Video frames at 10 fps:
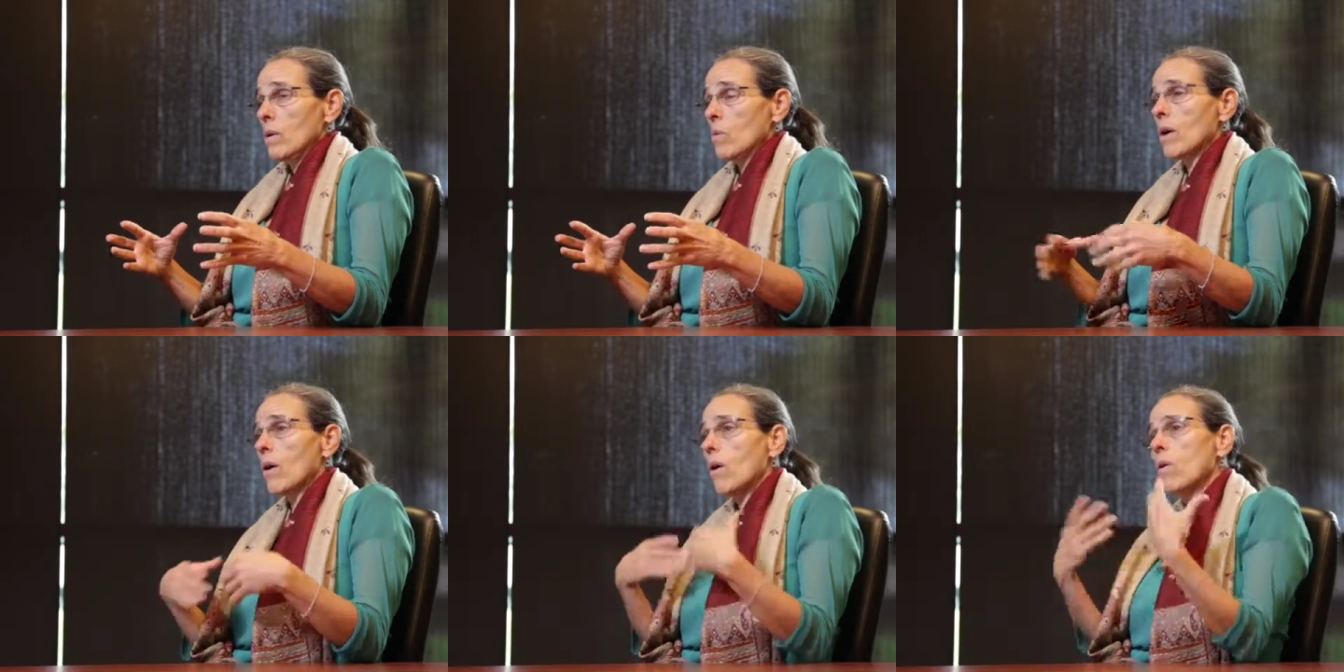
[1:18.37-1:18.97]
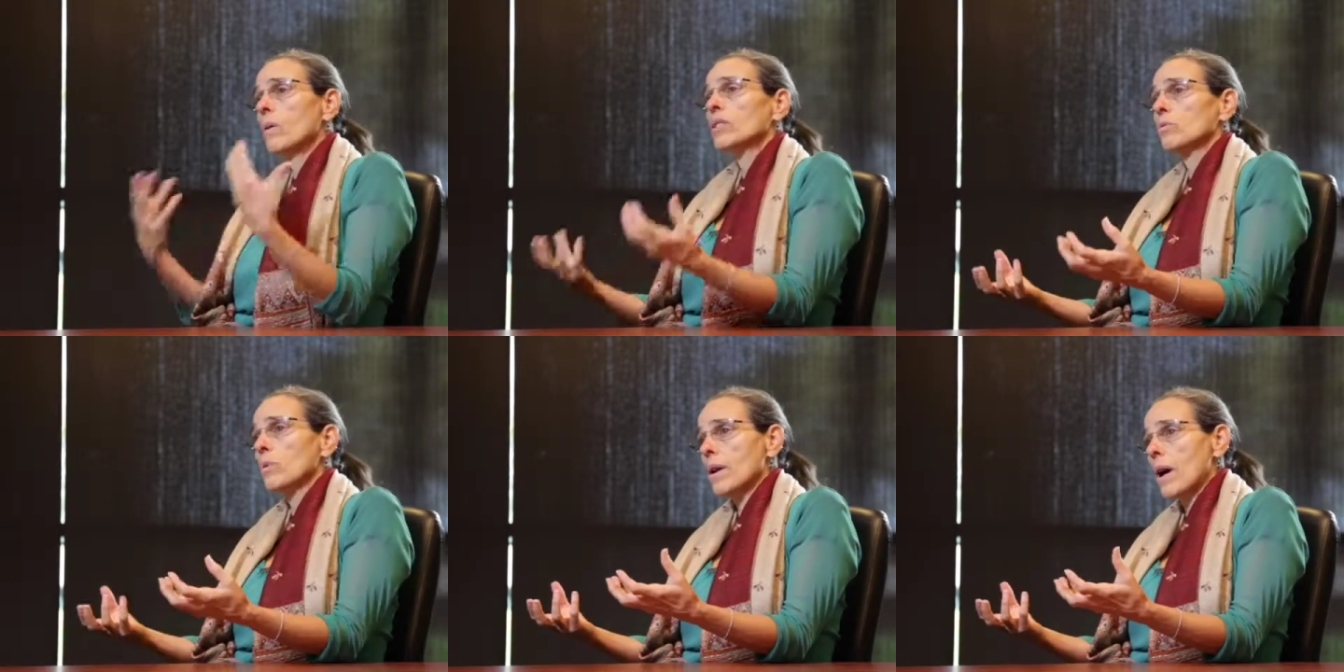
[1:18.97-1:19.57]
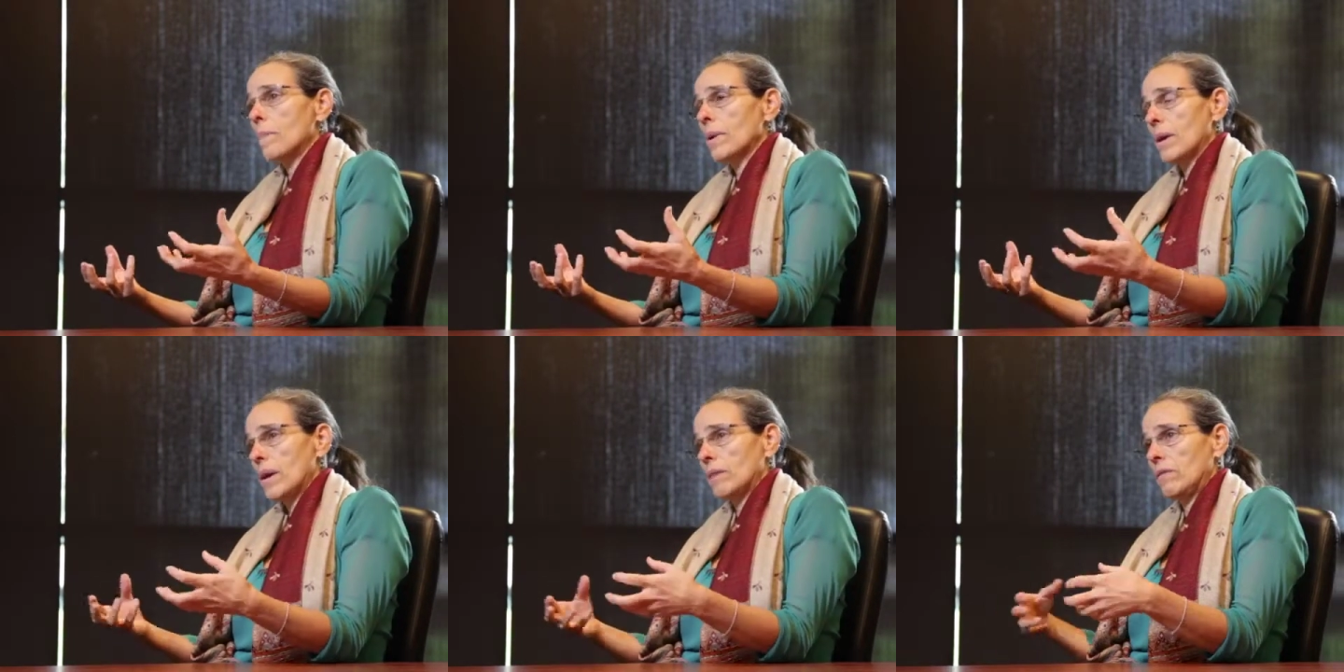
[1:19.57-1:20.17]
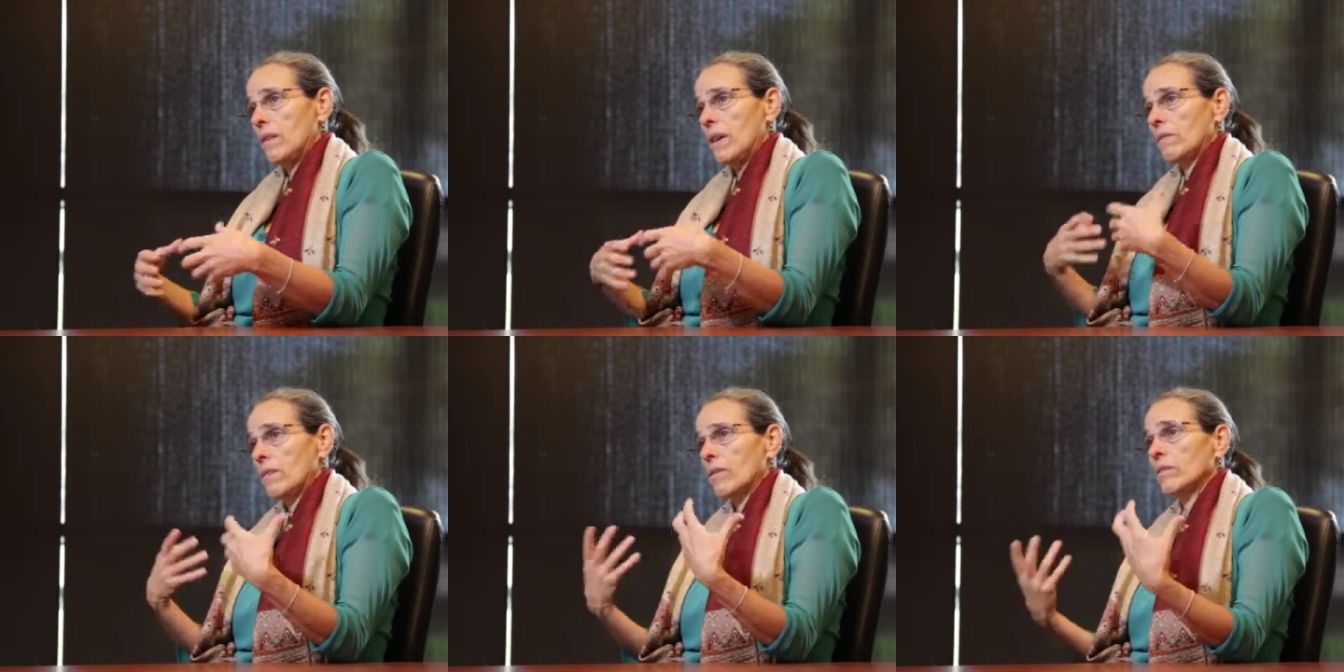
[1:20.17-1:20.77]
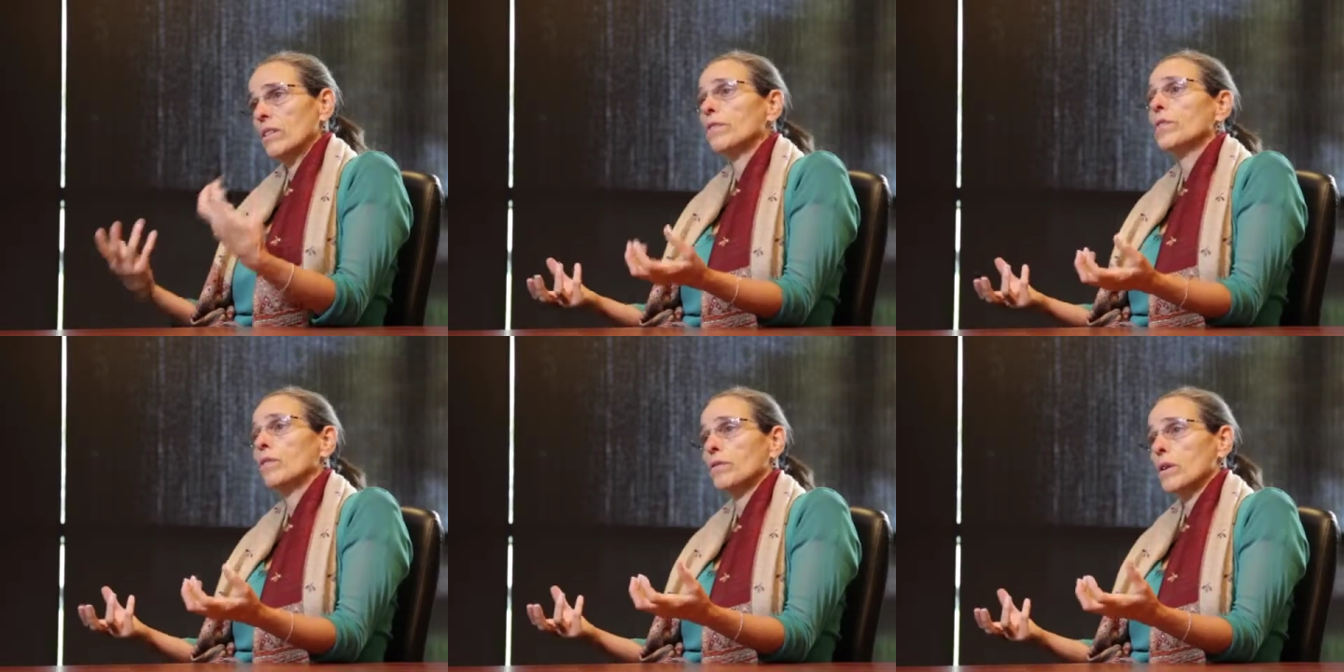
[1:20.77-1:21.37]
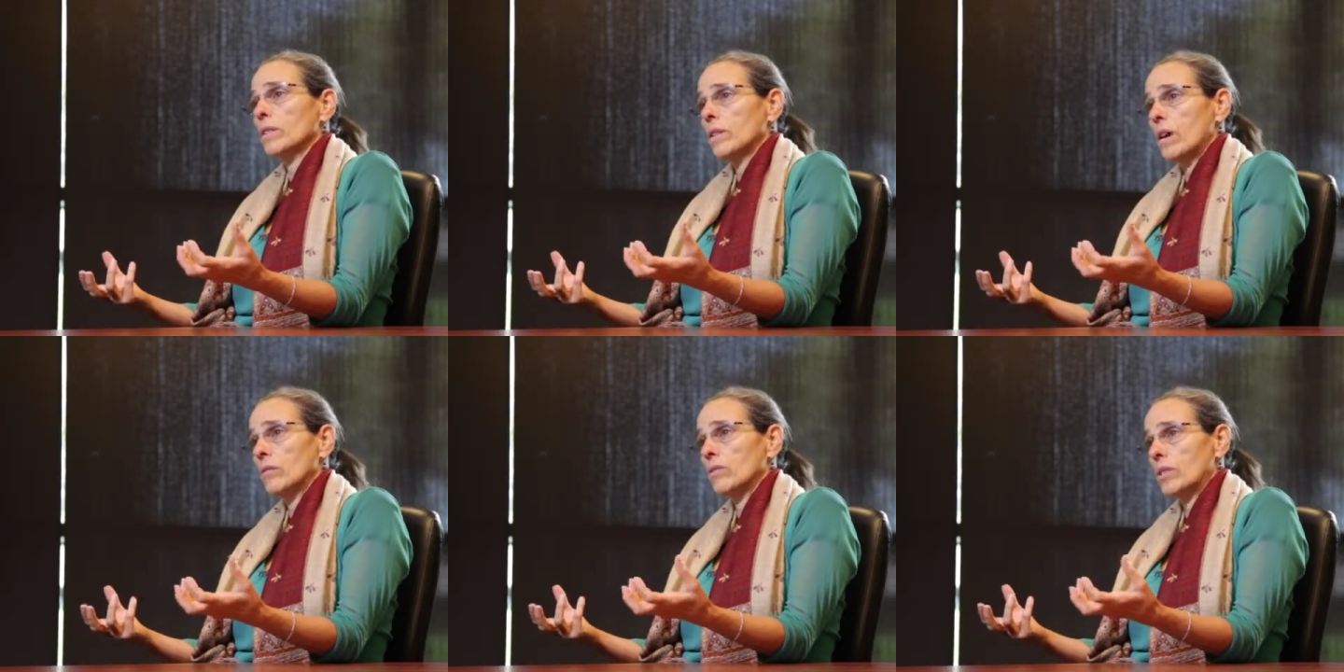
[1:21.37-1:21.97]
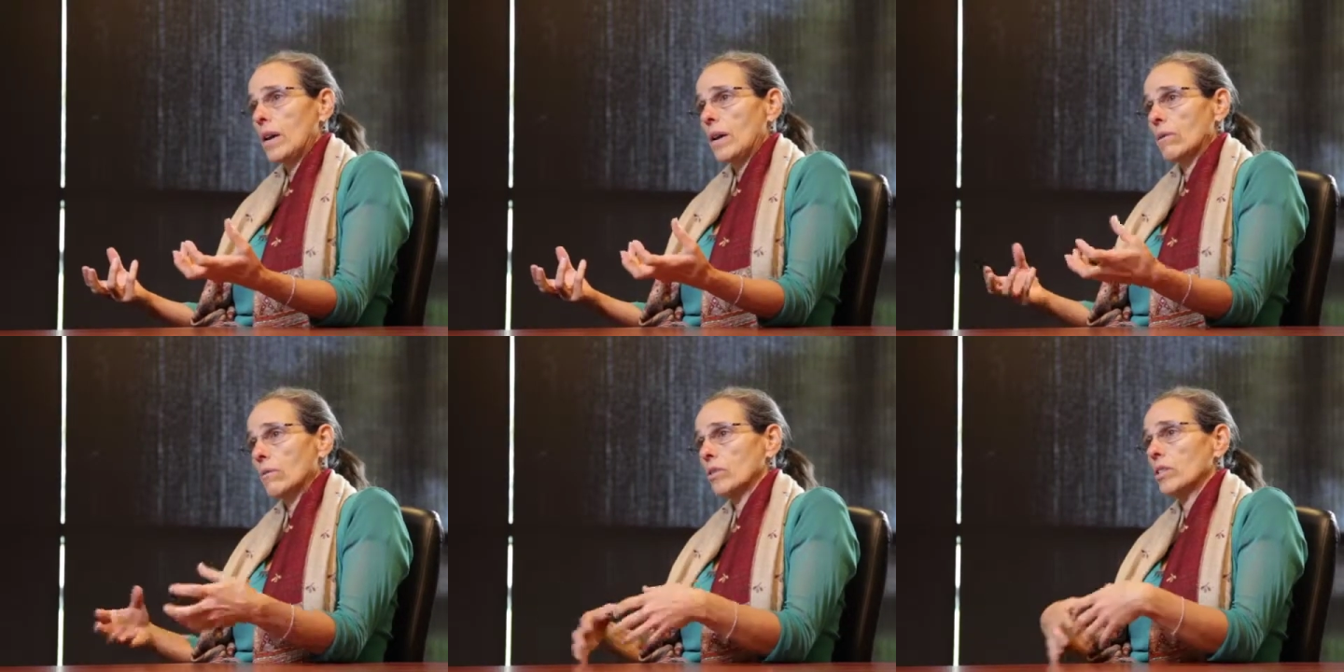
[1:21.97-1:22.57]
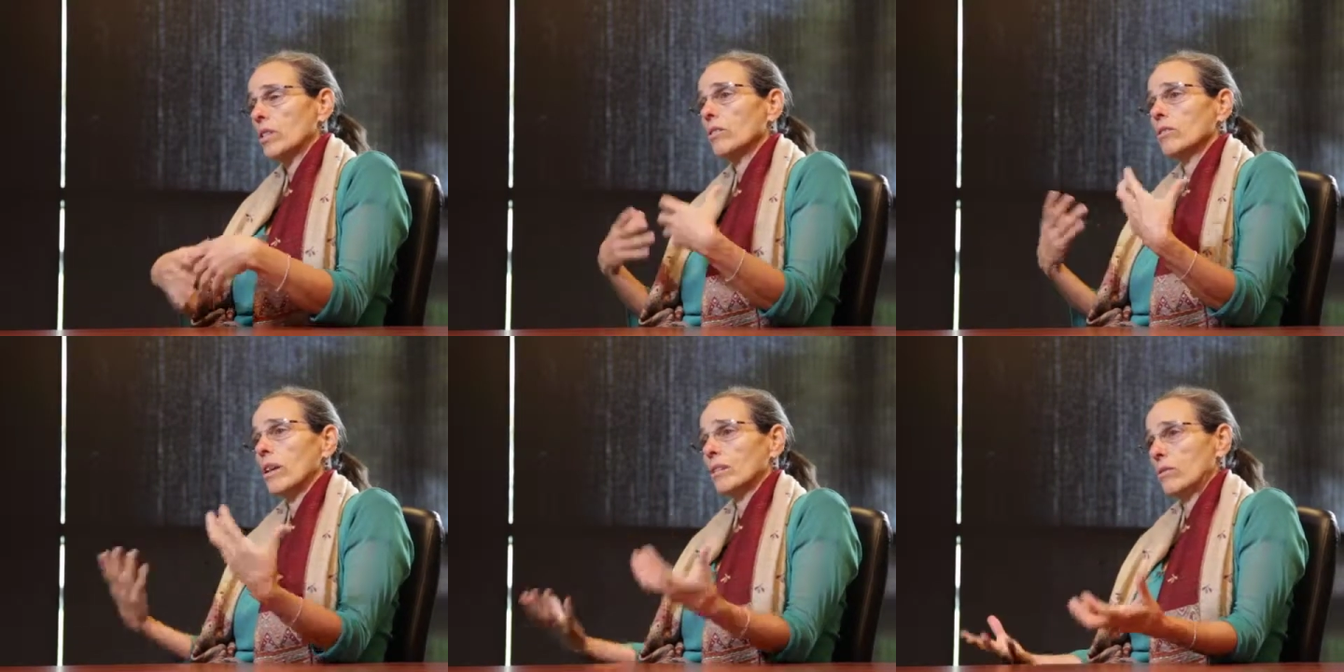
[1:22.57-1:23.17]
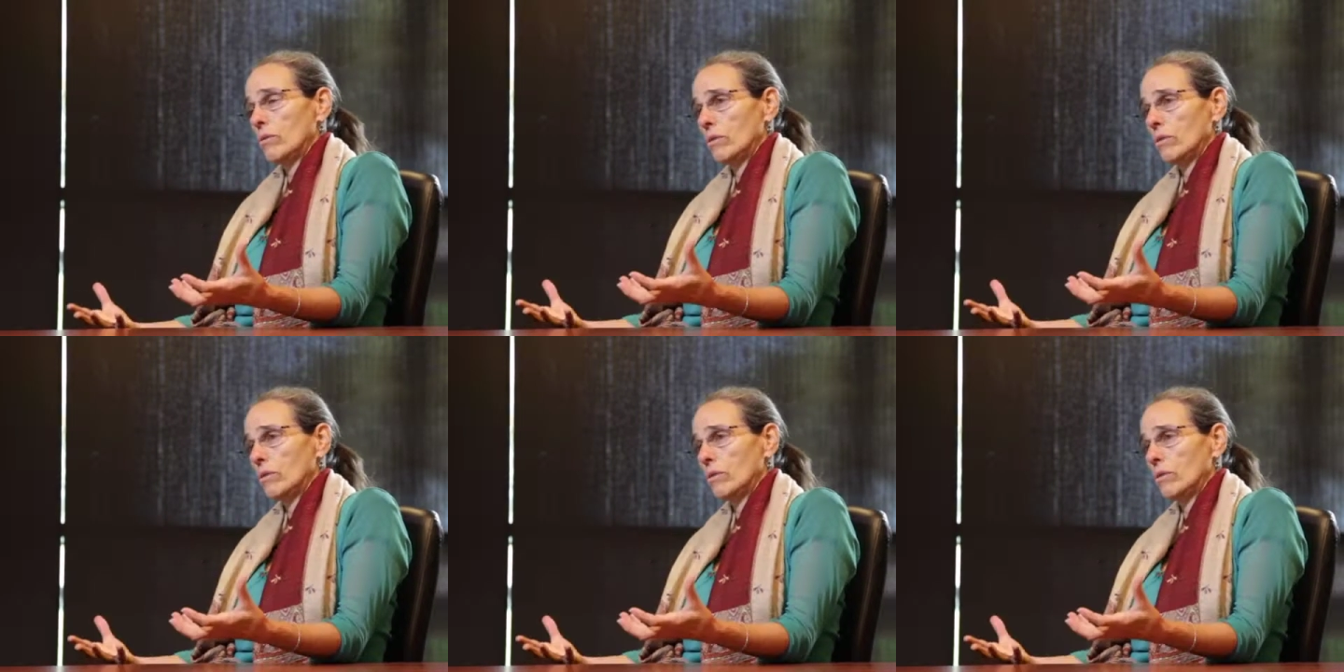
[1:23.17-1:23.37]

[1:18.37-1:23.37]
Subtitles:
we always run up against things that are difficult for us to understand or skill sets that are